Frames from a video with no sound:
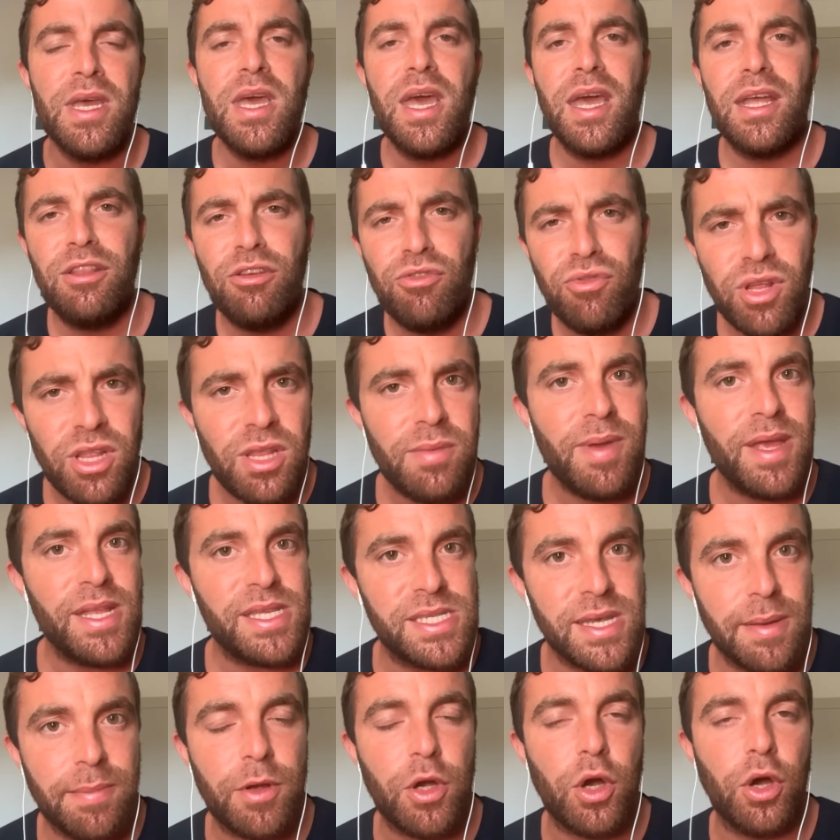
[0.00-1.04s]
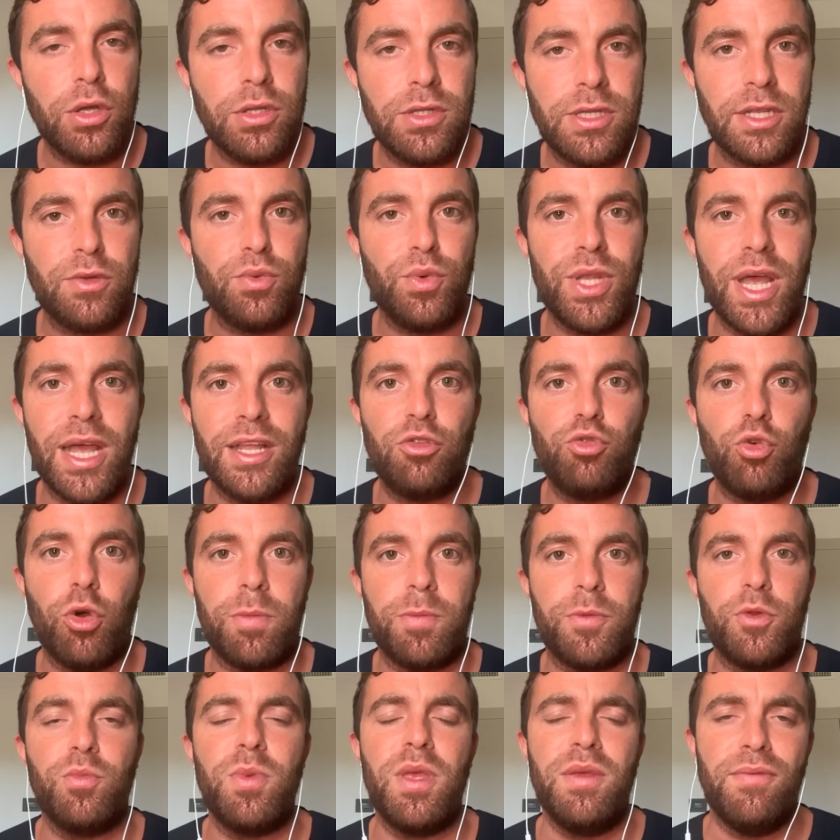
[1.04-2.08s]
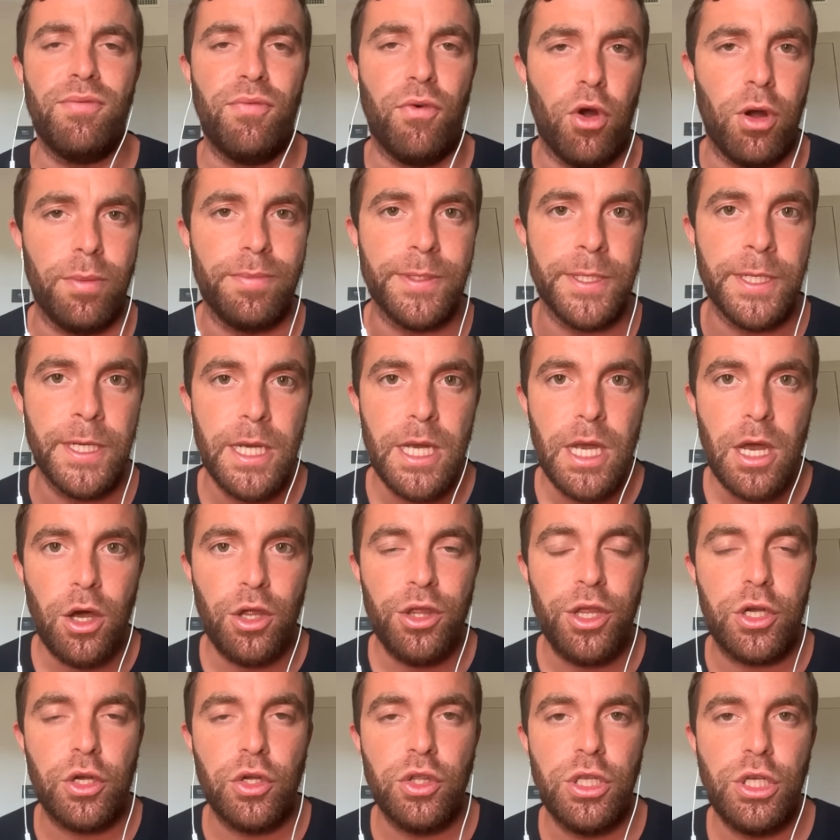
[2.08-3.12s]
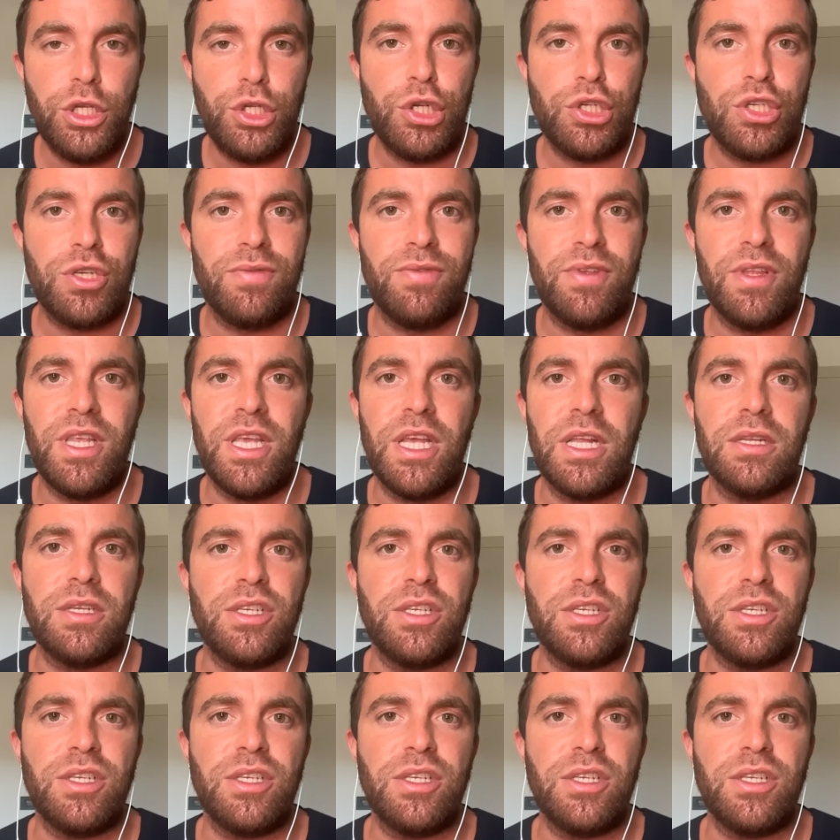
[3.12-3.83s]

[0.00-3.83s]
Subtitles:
and they already made some contact with Antwerp to be informed on the conditions of the deal.